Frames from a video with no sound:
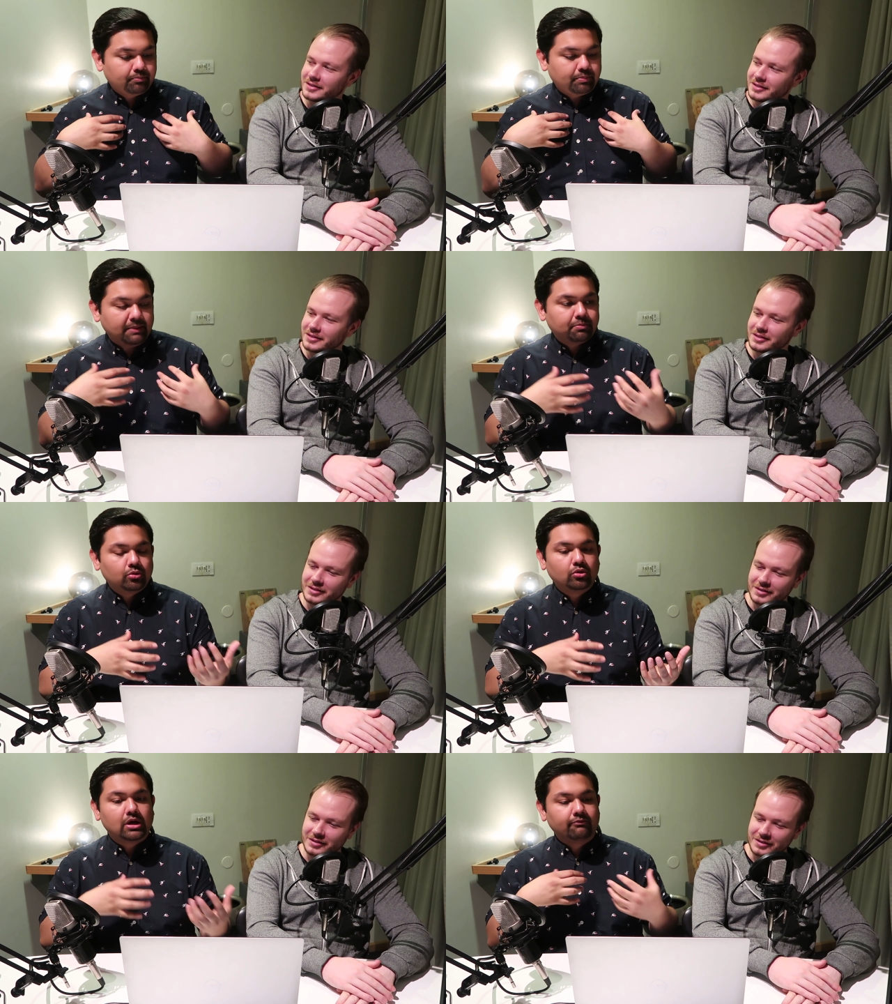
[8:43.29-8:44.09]
Speaker 1: people
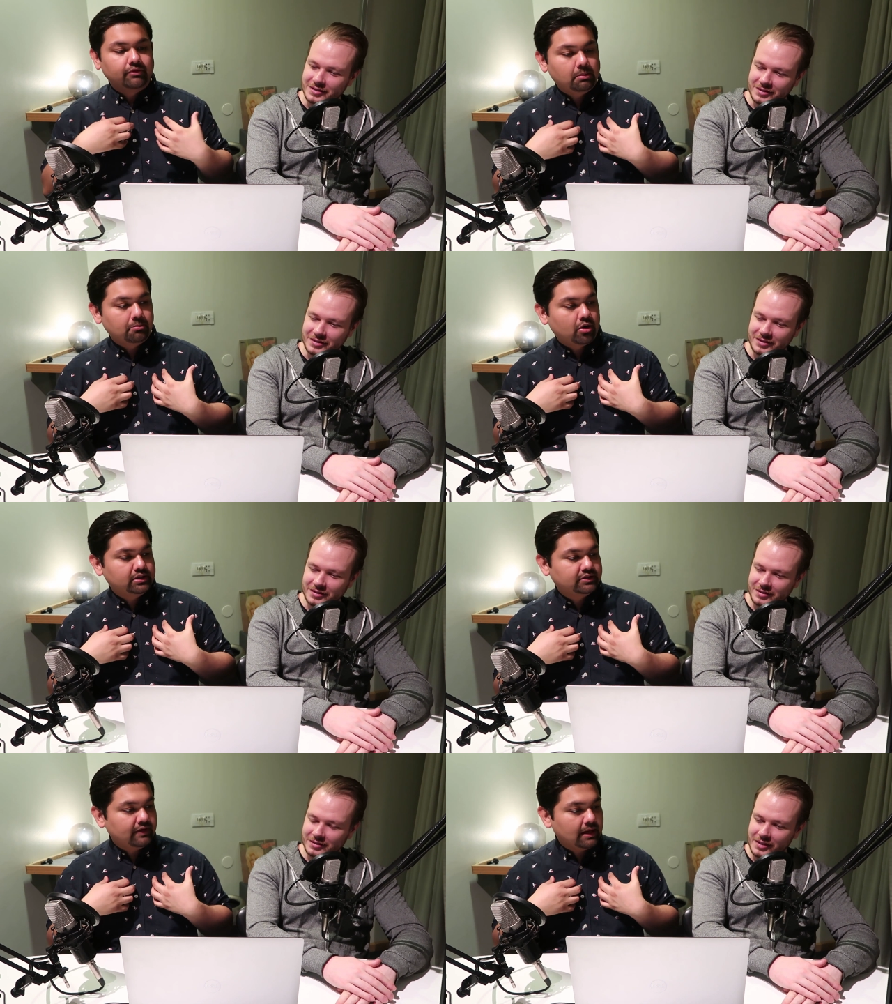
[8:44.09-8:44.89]
who come from a
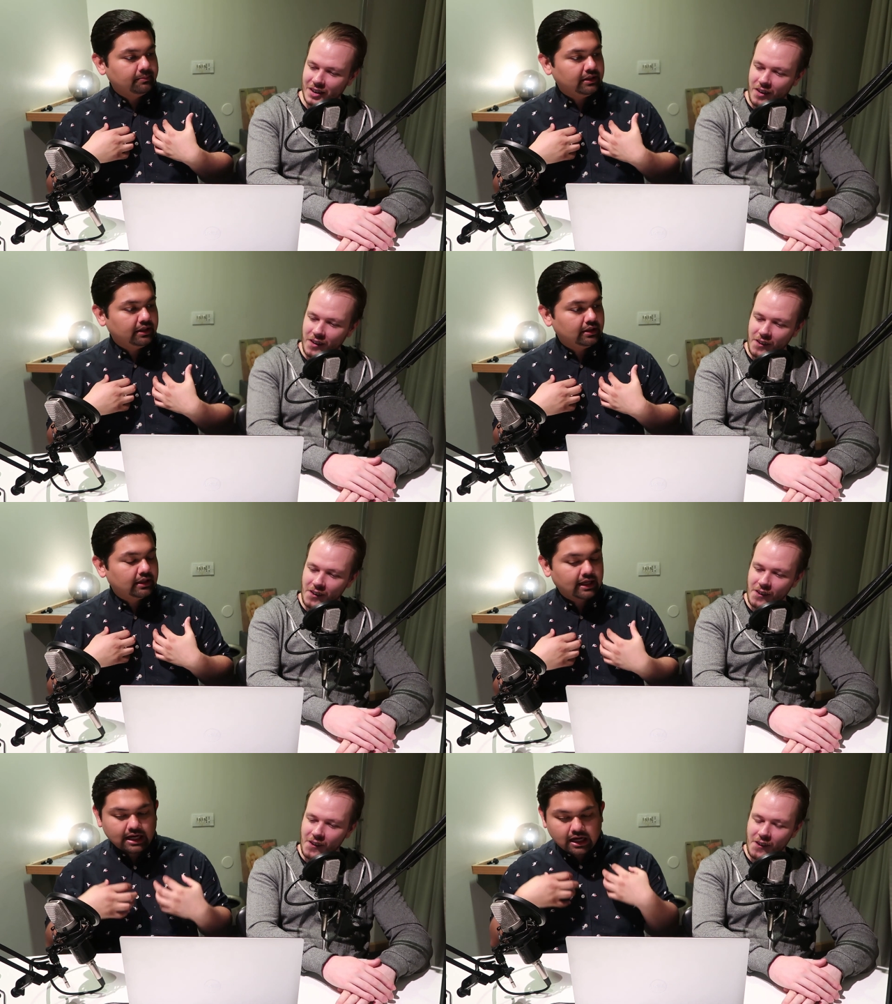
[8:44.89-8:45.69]
modest family,
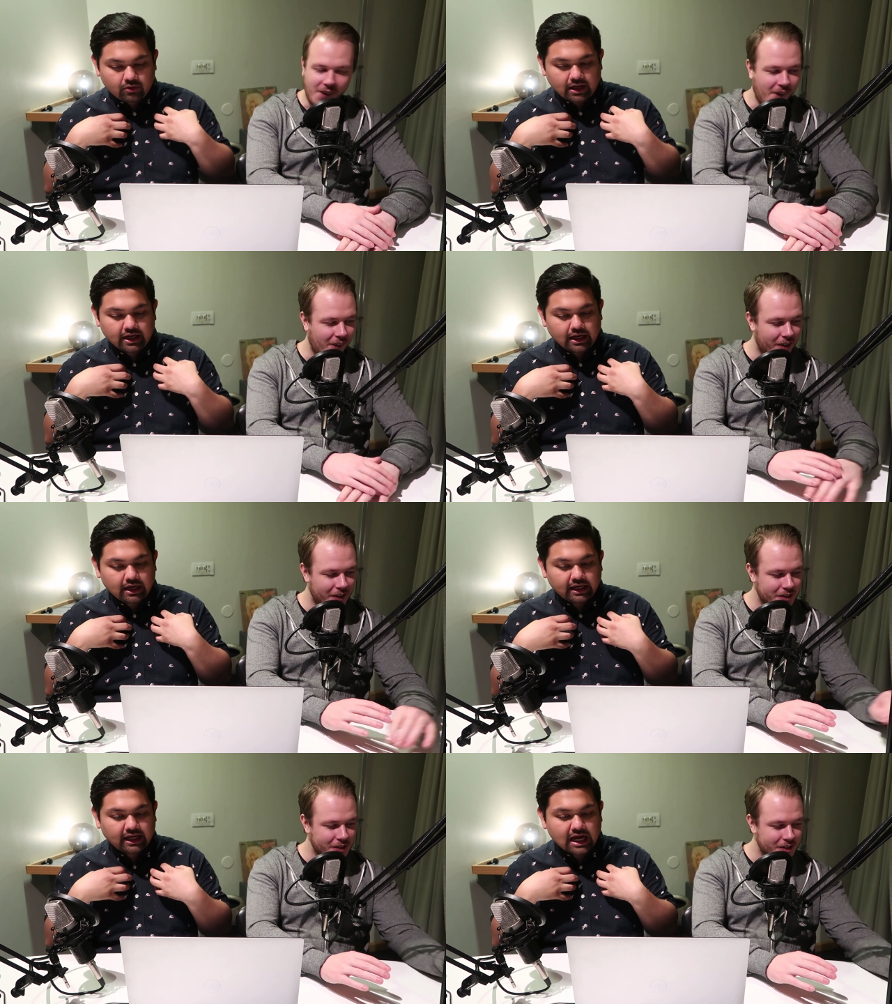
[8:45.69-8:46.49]
like how
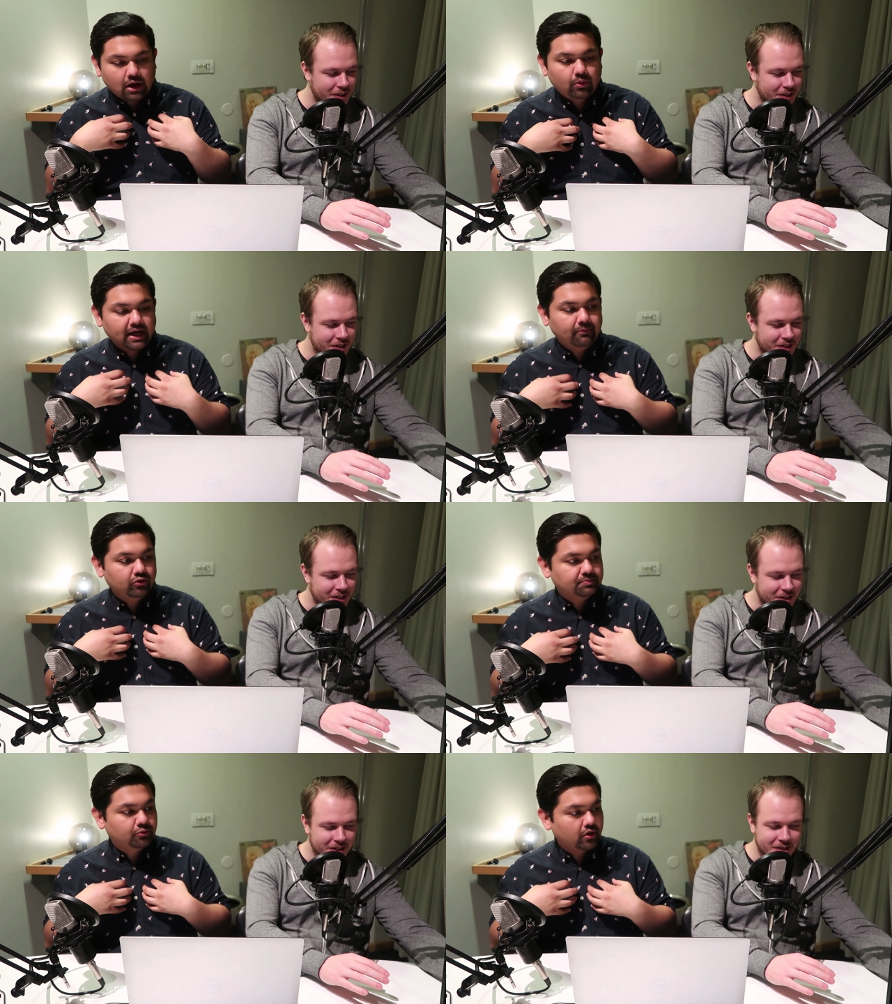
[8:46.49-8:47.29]
I
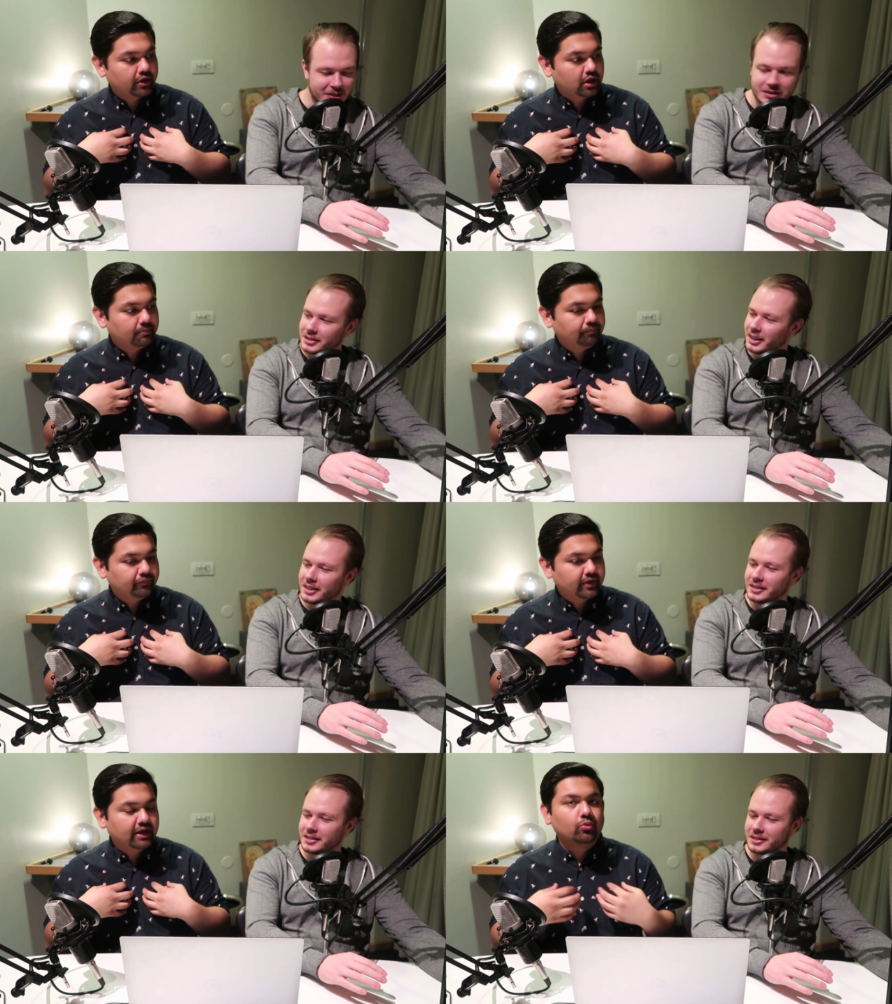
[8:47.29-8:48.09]
was brought up,
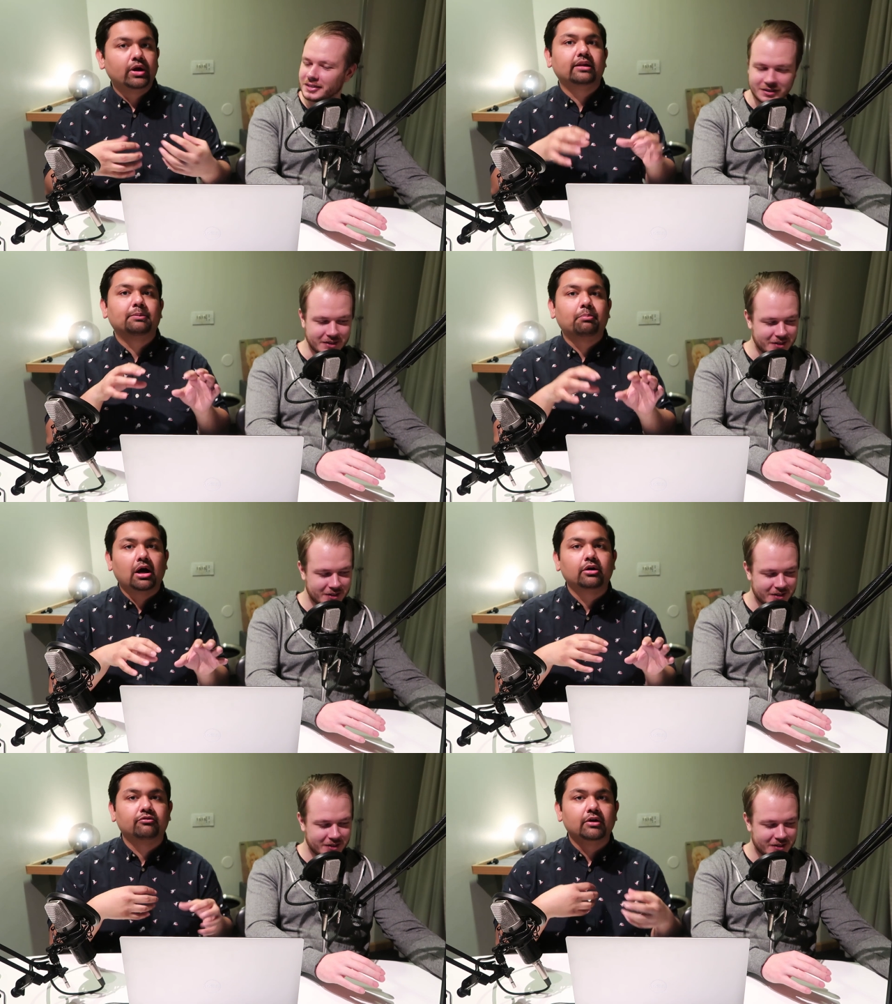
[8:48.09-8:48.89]
and where the
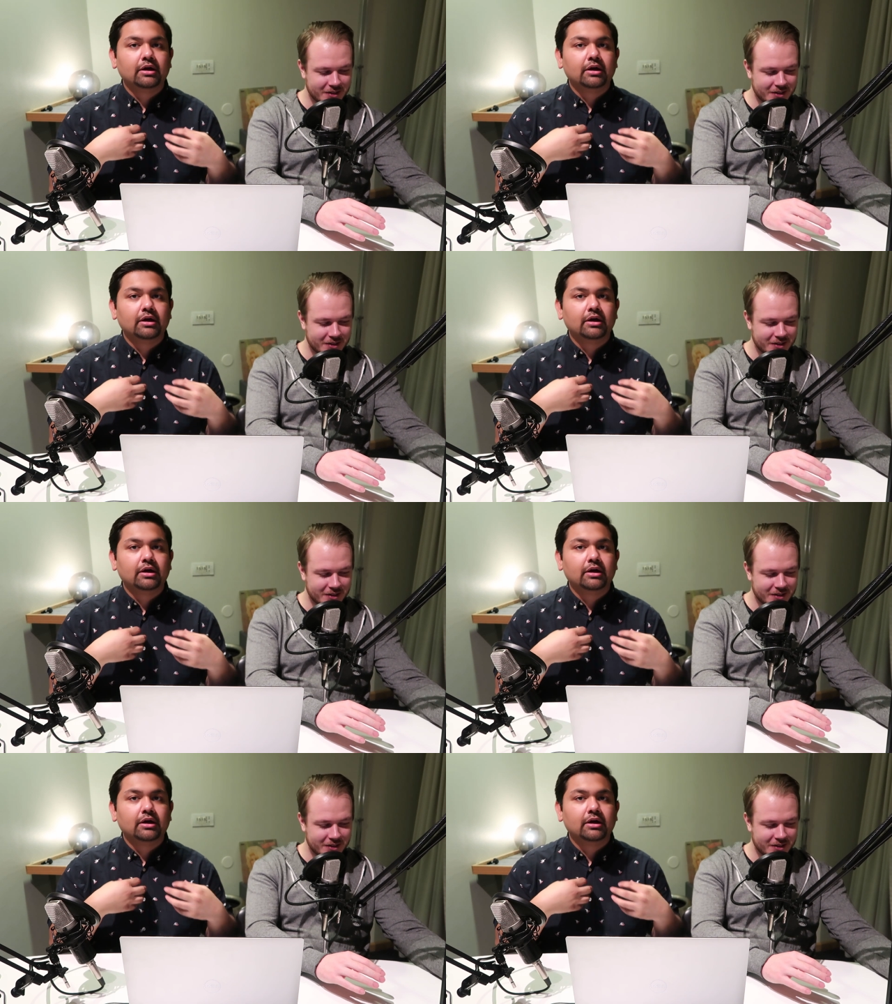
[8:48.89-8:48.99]
part